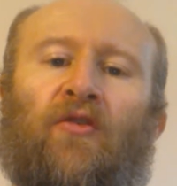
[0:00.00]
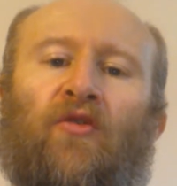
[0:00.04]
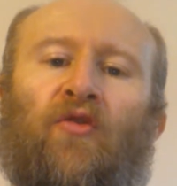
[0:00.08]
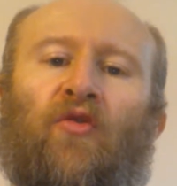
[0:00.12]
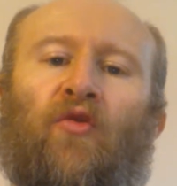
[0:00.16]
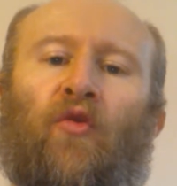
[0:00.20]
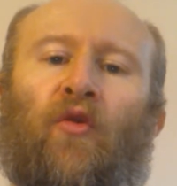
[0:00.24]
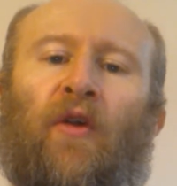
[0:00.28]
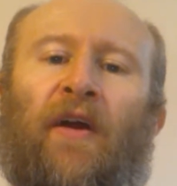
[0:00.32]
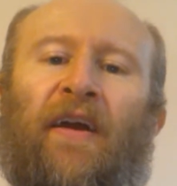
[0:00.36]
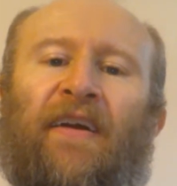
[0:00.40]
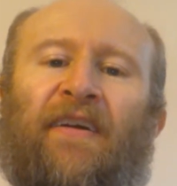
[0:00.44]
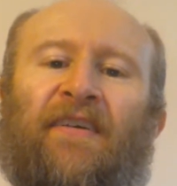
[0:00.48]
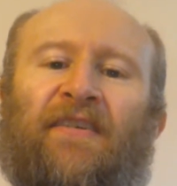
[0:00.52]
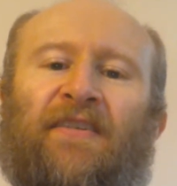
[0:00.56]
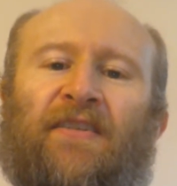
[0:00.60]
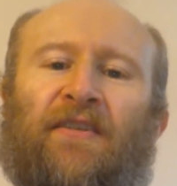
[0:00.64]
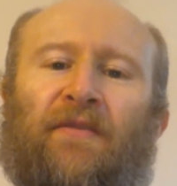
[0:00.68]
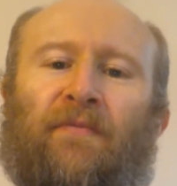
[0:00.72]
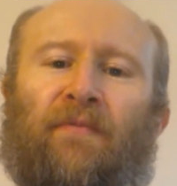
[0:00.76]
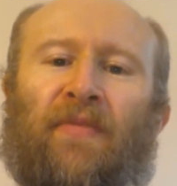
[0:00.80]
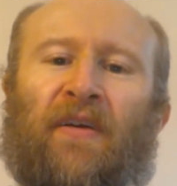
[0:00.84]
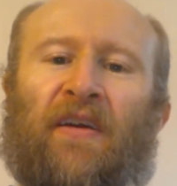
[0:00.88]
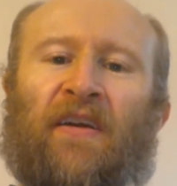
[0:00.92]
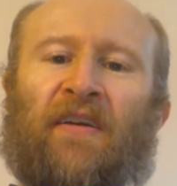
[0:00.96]

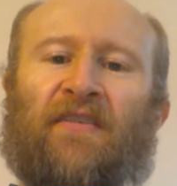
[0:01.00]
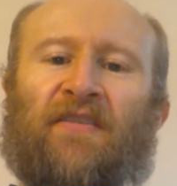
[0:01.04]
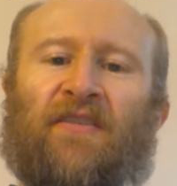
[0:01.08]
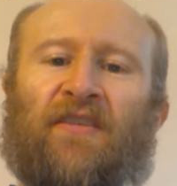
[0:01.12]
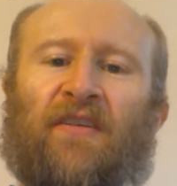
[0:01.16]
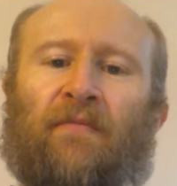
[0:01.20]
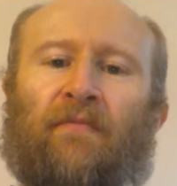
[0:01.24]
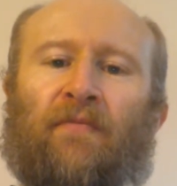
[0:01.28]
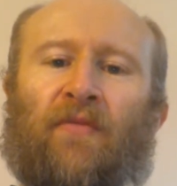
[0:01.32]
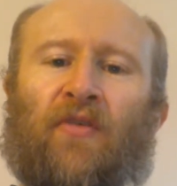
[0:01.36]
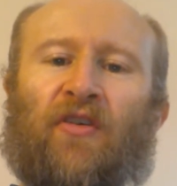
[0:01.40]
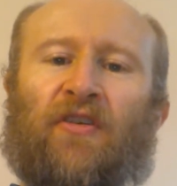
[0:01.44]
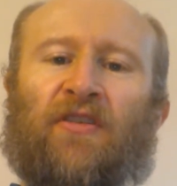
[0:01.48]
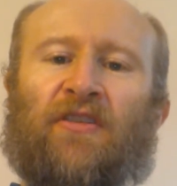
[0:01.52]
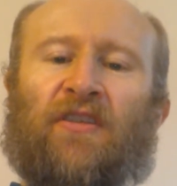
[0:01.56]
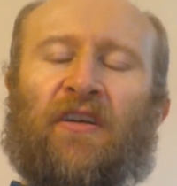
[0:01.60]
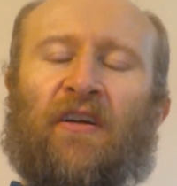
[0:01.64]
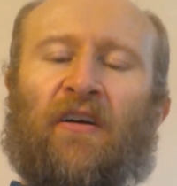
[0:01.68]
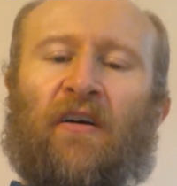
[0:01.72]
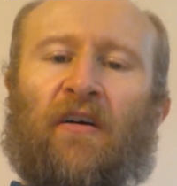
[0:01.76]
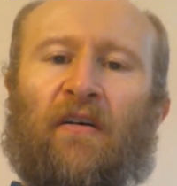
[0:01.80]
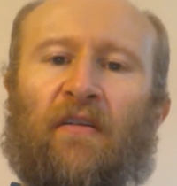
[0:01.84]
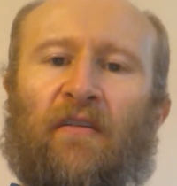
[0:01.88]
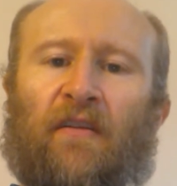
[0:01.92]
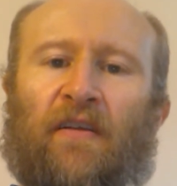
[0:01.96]
Grace, peace, and
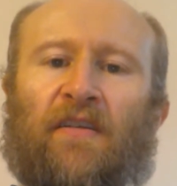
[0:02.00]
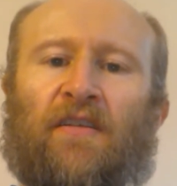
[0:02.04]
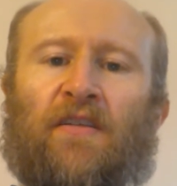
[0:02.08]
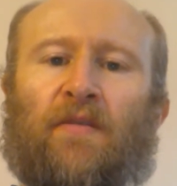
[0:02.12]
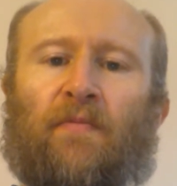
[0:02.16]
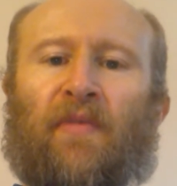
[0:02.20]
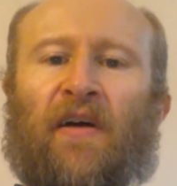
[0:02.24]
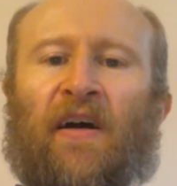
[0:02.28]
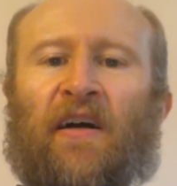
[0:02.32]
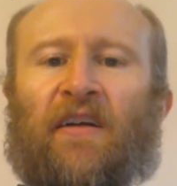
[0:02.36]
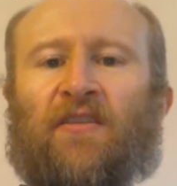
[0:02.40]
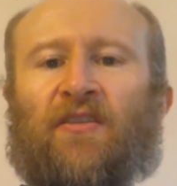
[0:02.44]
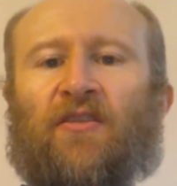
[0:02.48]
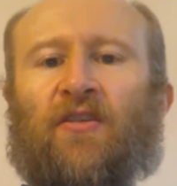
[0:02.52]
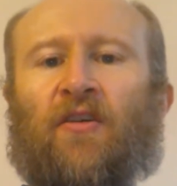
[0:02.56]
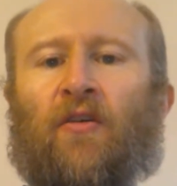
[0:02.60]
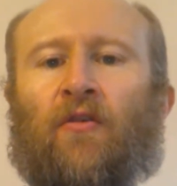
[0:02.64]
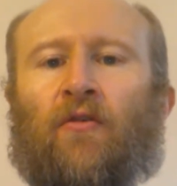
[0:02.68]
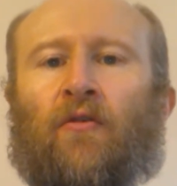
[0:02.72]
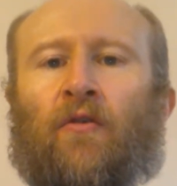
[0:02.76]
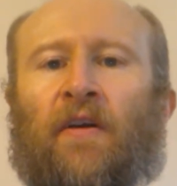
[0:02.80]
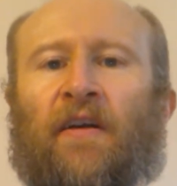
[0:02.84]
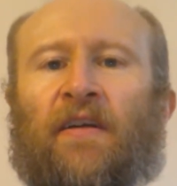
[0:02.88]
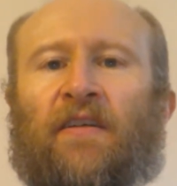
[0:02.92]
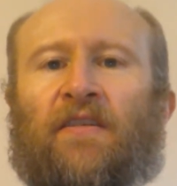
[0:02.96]
mercy all. It's Pastor
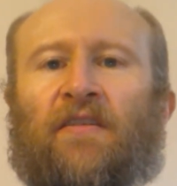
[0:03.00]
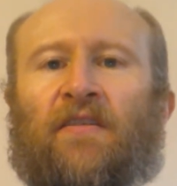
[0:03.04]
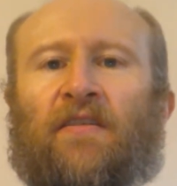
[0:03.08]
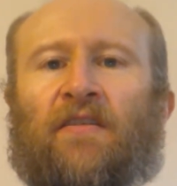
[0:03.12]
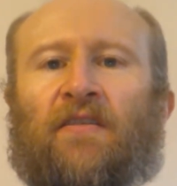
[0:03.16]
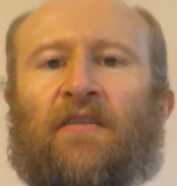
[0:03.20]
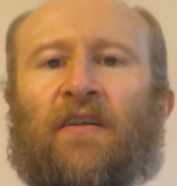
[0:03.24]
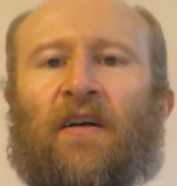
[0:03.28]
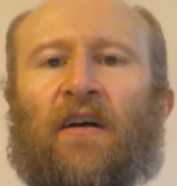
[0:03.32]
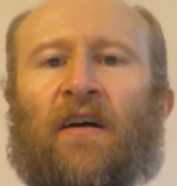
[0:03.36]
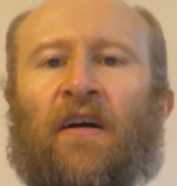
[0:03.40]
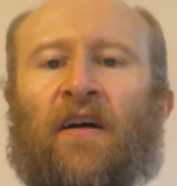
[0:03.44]
Chris.